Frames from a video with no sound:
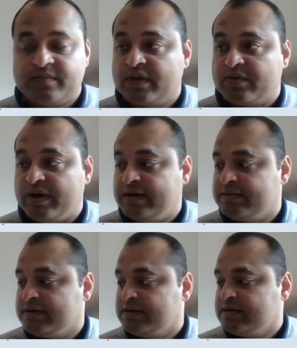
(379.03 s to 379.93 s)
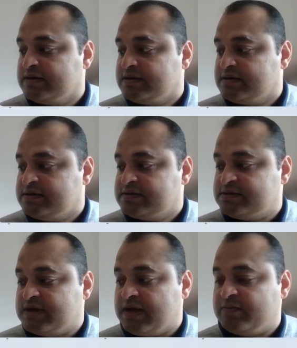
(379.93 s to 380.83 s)
right?
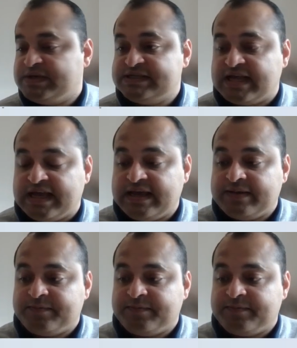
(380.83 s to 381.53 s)
So now we say,